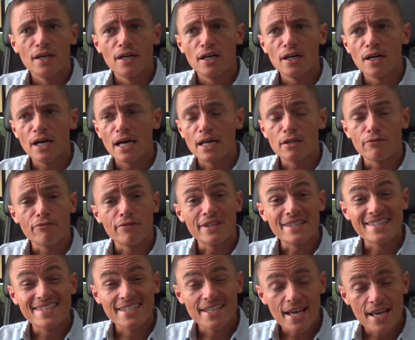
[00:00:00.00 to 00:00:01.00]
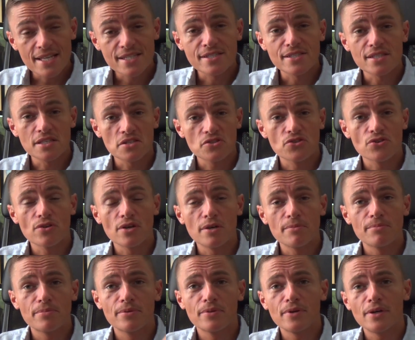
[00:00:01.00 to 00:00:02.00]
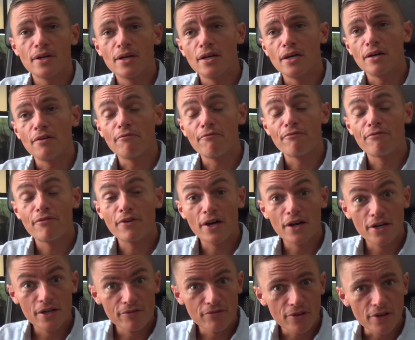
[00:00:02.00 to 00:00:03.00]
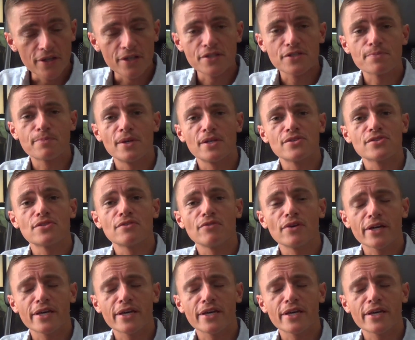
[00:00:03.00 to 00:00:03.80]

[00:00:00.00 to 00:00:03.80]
I had a fantastic trip, very, very expensive.